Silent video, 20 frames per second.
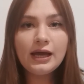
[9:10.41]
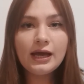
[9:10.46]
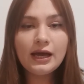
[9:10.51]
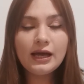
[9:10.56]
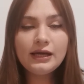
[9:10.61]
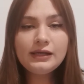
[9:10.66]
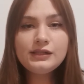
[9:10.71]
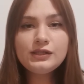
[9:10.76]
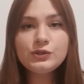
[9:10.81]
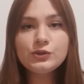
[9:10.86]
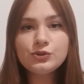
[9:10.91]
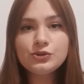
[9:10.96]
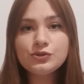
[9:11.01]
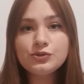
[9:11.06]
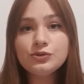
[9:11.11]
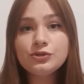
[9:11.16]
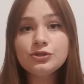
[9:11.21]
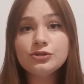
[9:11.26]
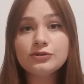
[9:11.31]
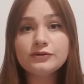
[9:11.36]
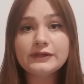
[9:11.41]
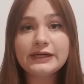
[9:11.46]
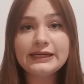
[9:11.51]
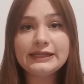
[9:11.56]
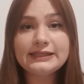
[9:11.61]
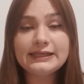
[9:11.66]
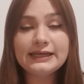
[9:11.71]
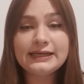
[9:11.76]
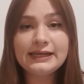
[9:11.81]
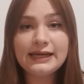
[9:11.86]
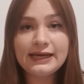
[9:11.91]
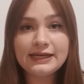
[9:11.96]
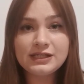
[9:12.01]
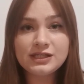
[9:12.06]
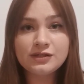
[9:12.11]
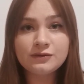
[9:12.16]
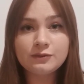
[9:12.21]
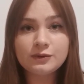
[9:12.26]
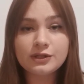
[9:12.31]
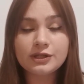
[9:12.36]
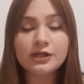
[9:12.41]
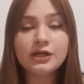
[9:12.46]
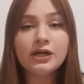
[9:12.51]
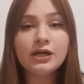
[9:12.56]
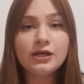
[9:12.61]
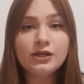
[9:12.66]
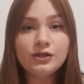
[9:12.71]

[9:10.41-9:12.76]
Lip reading: and you should to write an answer,